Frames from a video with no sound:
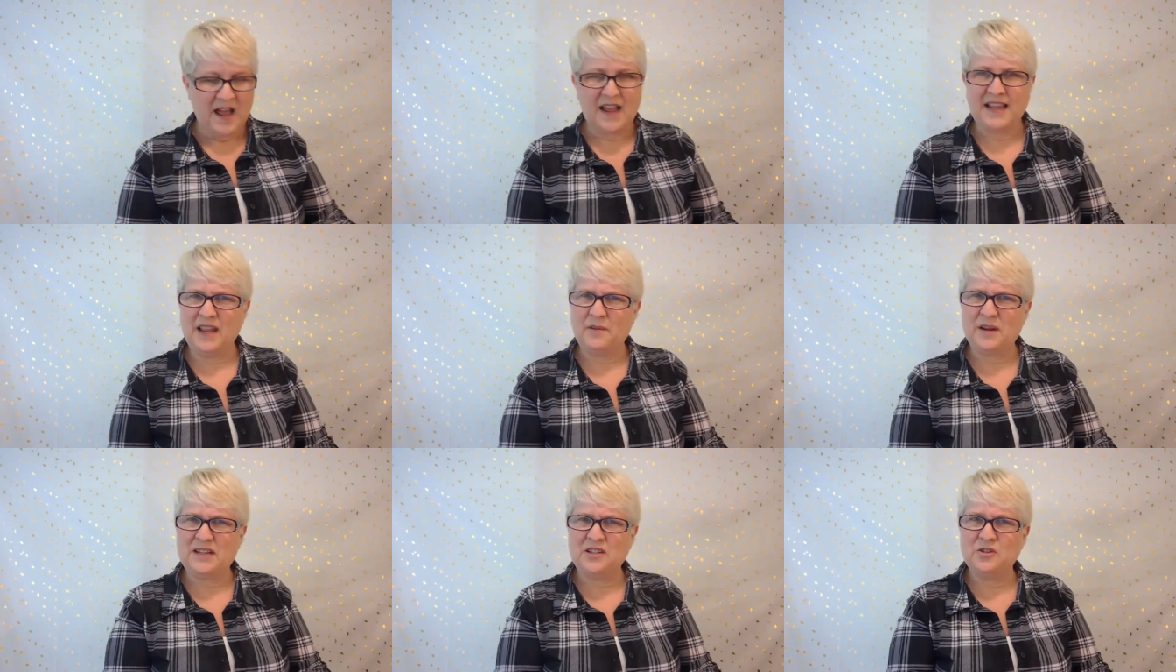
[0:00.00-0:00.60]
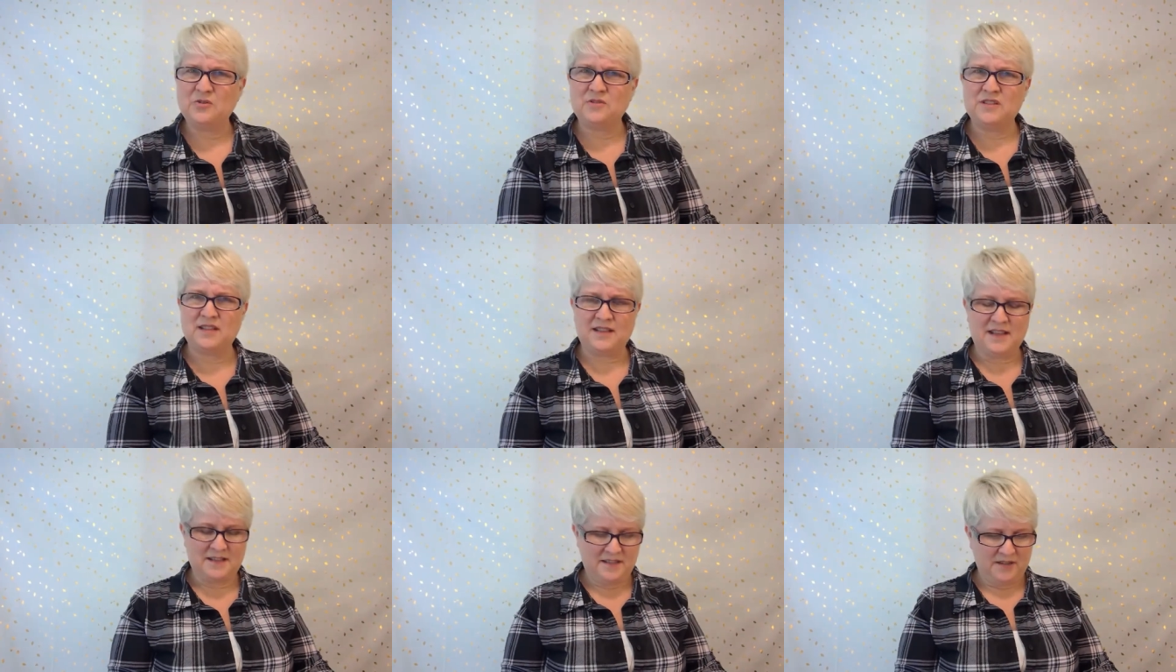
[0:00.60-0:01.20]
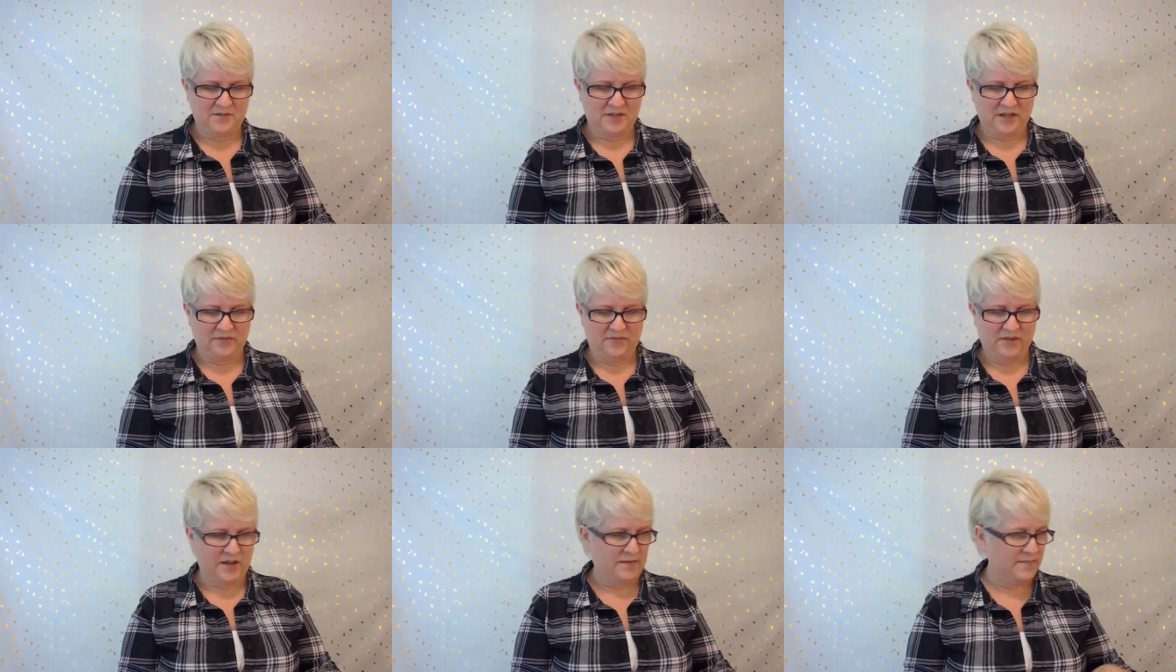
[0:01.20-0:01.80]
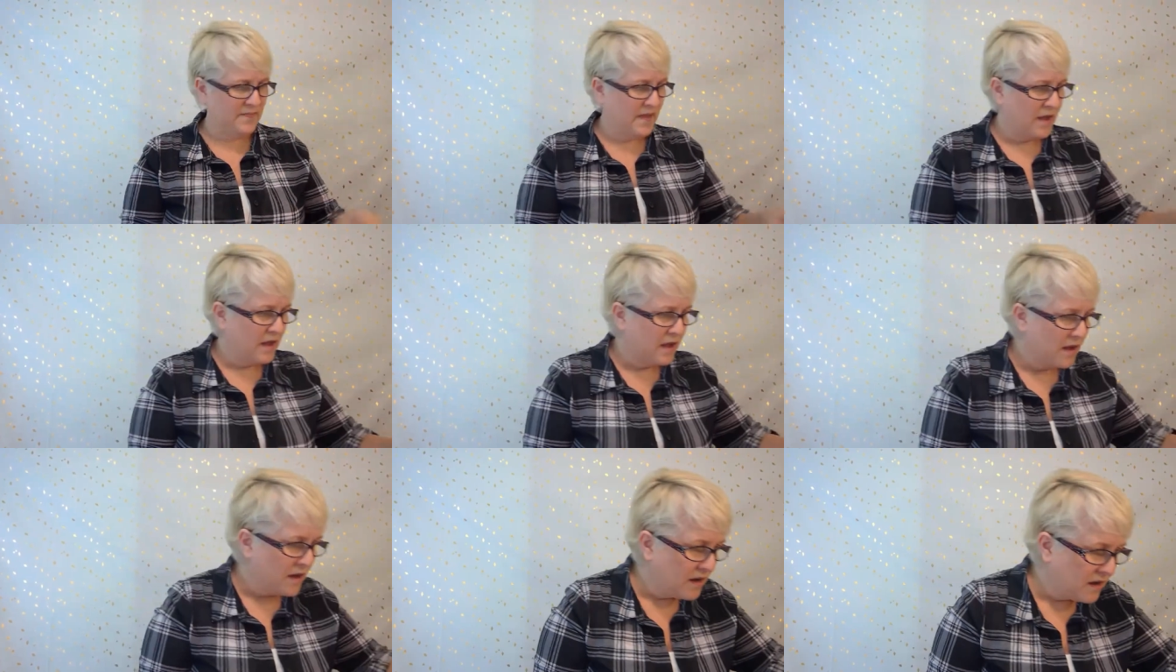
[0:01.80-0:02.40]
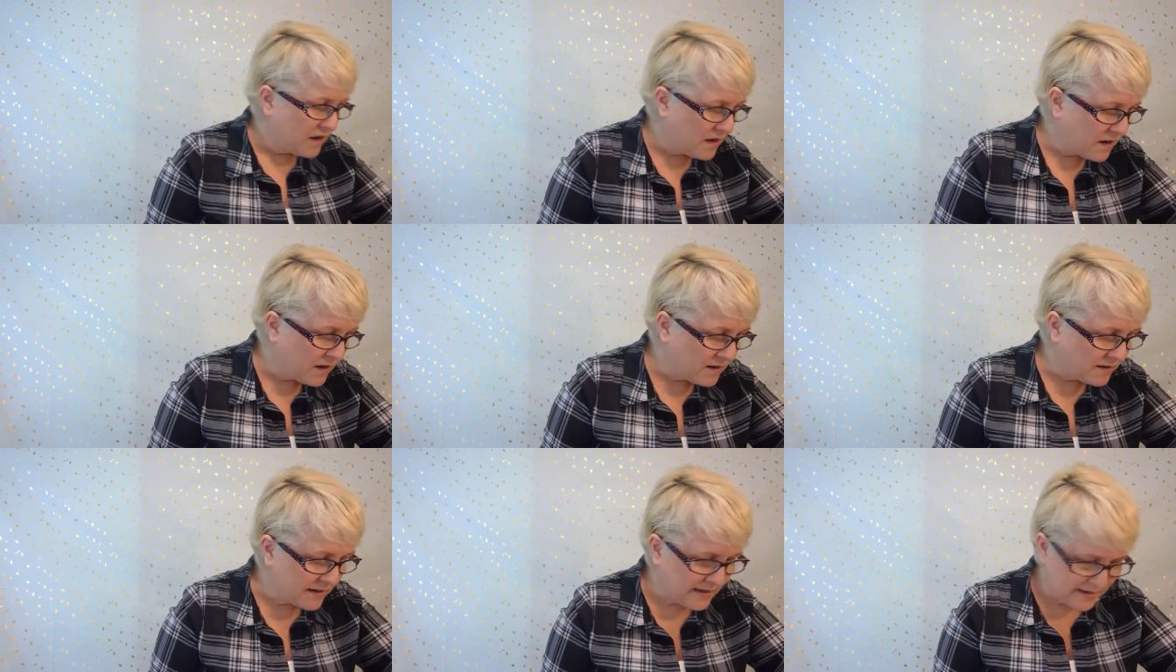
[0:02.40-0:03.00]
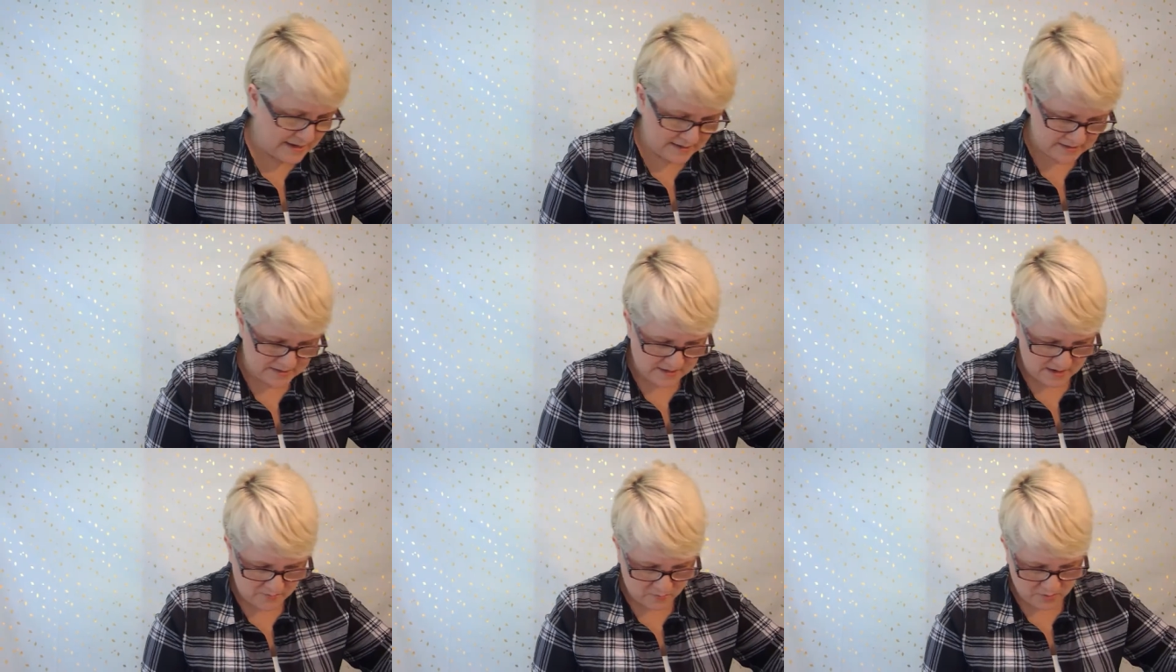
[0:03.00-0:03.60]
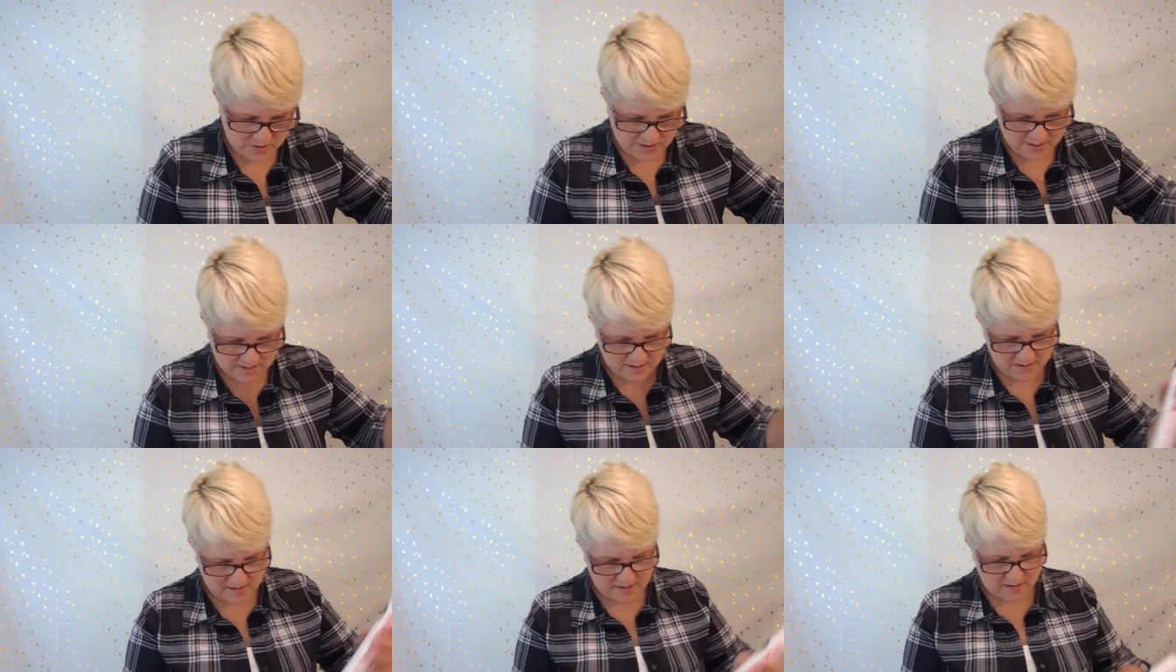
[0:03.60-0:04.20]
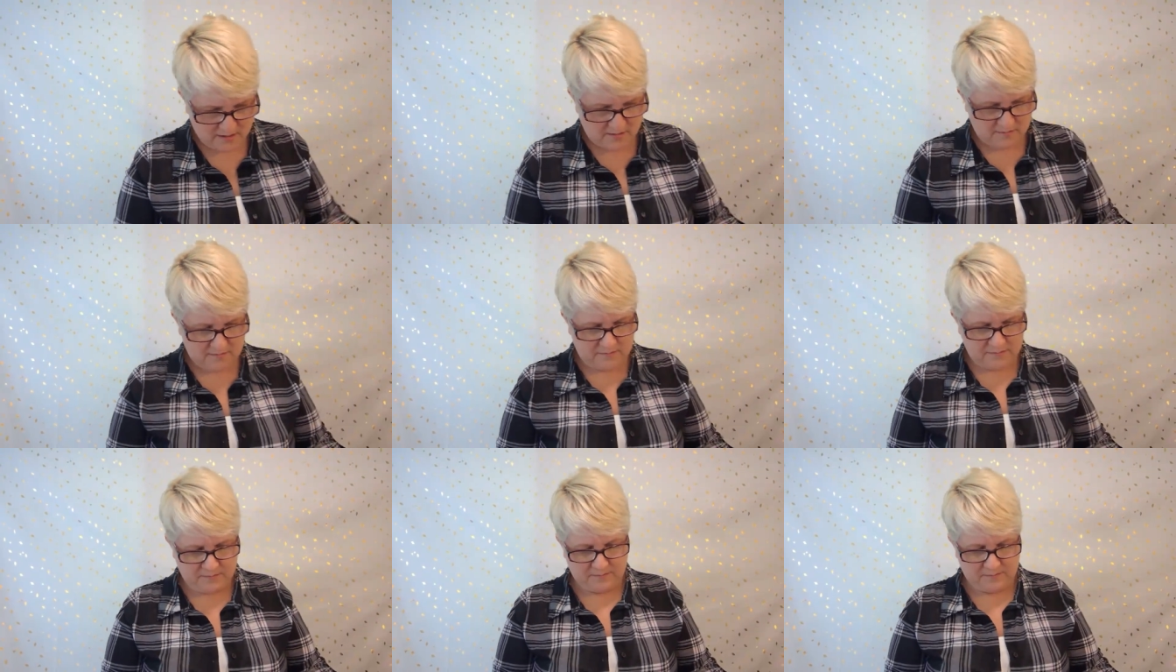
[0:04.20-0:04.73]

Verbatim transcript: i can't wait to use it that sounds like fun all right next up we have